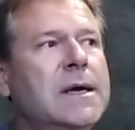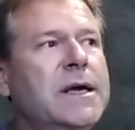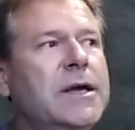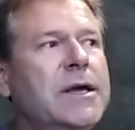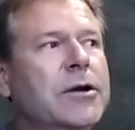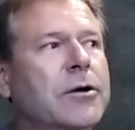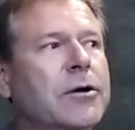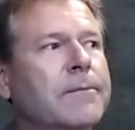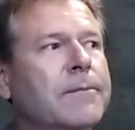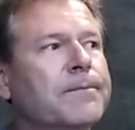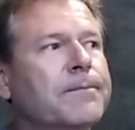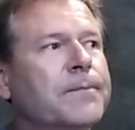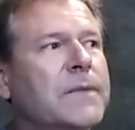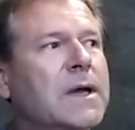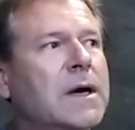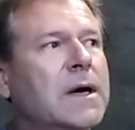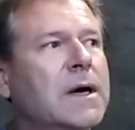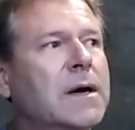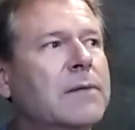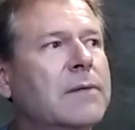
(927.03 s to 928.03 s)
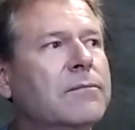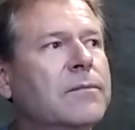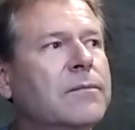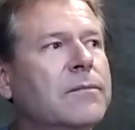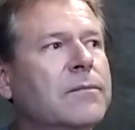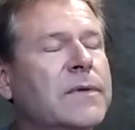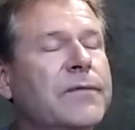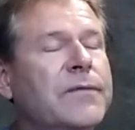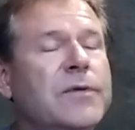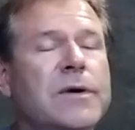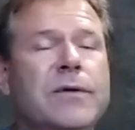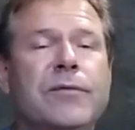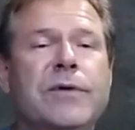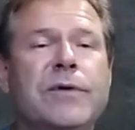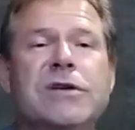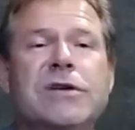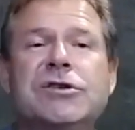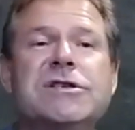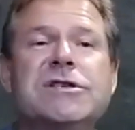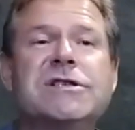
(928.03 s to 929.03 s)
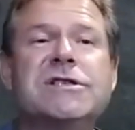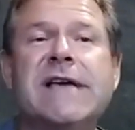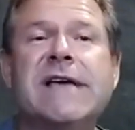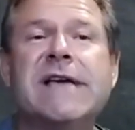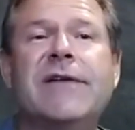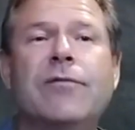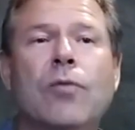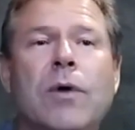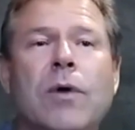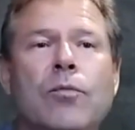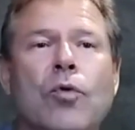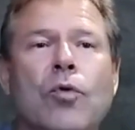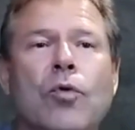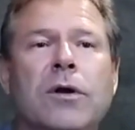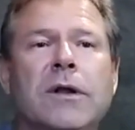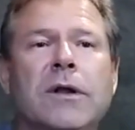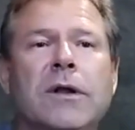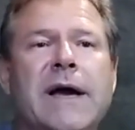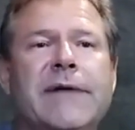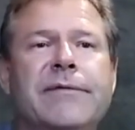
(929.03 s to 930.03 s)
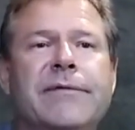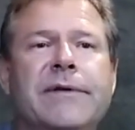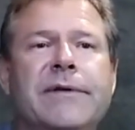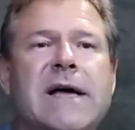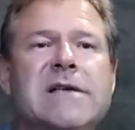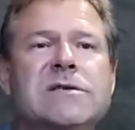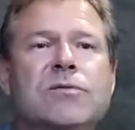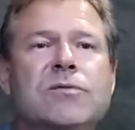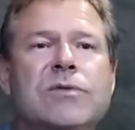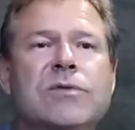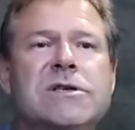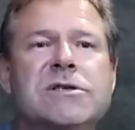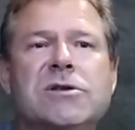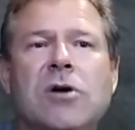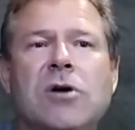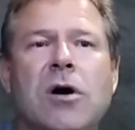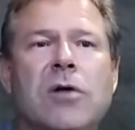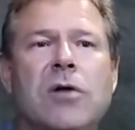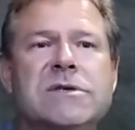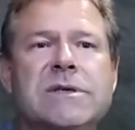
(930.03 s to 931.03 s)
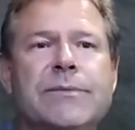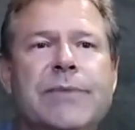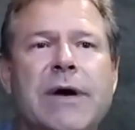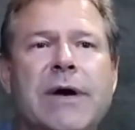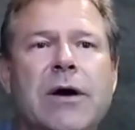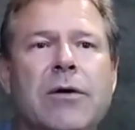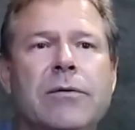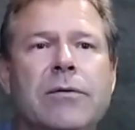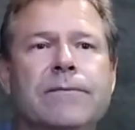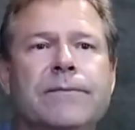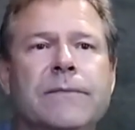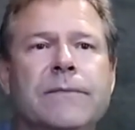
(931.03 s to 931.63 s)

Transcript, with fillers: you know, um, if, if, we could just save one more life, and that's what the song is about.